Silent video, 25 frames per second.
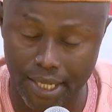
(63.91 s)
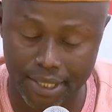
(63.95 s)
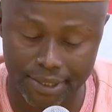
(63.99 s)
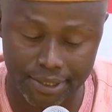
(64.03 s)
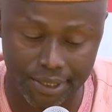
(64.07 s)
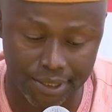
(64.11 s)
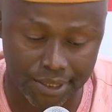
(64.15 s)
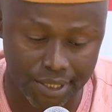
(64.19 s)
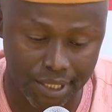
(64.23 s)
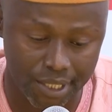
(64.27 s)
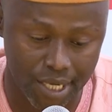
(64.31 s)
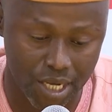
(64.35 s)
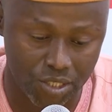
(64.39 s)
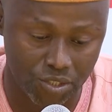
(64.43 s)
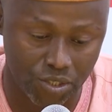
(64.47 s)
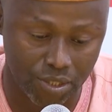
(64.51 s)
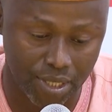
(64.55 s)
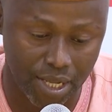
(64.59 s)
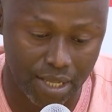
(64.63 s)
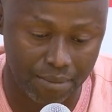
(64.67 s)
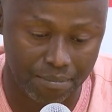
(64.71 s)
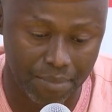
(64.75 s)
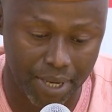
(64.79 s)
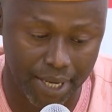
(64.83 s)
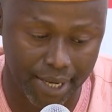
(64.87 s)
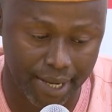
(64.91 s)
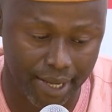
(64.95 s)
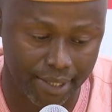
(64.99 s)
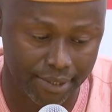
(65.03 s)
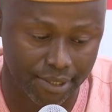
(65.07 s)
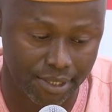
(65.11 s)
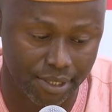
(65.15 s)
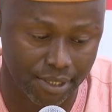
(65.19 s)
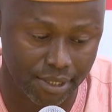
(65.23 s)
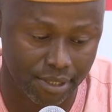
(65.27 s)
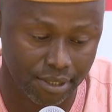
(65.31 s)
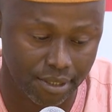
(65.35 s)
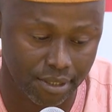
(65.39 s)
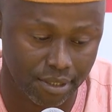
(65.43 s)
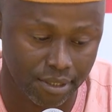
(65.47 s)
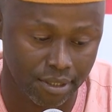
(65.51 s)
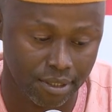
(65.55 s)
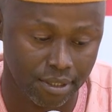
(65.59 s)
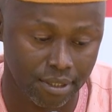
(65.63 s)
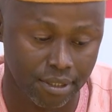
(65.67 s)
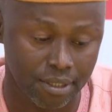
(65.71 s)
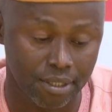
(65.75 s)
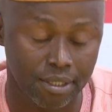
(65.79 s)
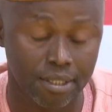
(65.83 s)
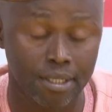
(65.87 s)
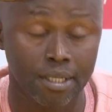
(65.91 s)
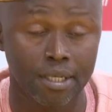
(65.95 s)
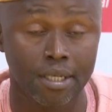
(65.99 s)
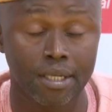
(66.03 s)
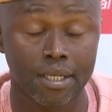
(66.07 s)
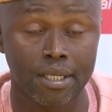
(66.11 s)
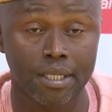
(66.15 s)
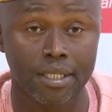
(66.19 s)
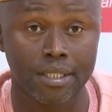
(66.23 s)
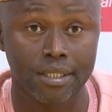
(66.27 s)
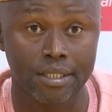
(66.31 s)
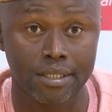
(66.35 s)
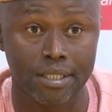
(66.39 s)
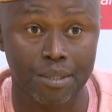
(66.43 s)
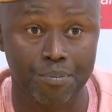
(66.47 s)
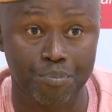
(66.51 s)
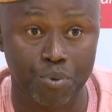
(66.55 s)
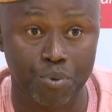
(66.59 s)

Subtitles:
and international markets. The